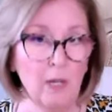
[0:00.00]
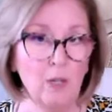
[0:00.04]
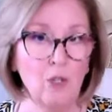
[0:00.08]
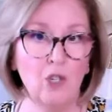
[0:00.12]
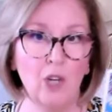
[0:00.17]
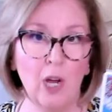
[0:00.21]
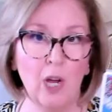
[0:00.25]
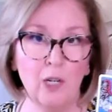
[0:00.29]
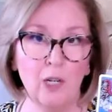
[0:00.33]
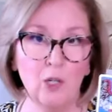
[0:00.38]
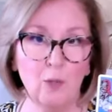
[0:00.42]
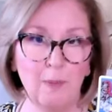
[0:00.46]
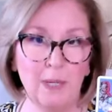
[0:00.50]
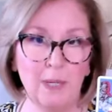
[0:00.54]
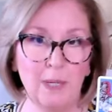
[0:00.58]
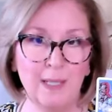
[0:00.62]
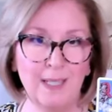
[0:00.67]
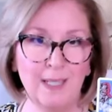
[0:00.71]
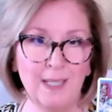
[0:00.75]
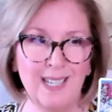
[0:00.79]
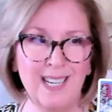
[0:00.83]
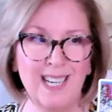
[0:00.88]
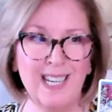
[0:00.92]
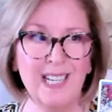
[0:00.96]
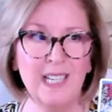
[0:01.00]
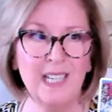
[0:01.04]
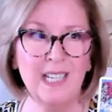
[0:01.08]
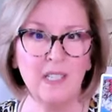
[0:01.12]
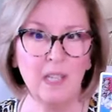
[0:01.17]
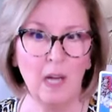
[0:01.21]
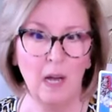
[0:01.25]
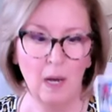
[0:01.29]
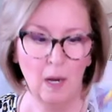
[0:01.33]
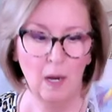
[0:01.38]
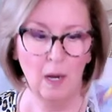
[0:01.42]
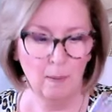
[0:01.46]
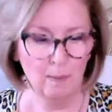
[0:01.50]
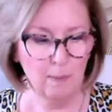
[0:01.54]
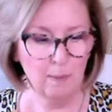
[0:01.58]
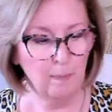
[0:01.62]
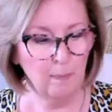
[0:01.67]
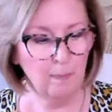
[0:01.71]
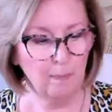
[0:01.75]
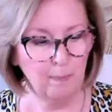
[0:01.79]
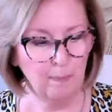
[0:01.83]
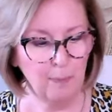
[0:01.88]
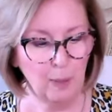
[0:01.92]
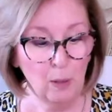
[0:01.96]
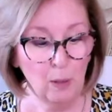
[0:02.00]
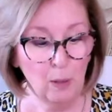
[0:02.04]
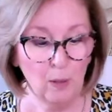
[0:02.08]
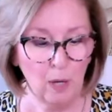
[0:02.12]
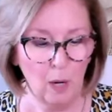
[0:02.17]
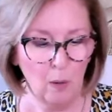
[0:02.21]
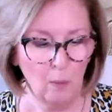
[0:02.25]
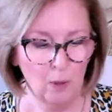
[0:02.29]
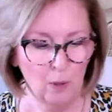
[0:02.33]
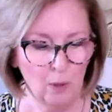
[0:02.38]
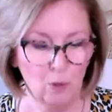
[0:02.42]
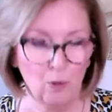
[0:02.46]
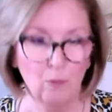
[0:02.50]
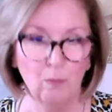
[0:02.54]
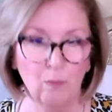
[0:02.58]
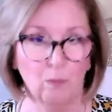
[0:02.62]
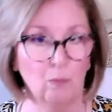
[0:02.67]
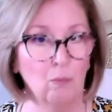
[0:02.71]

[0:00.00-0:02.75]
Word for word: Judgment is um, Pluto, which,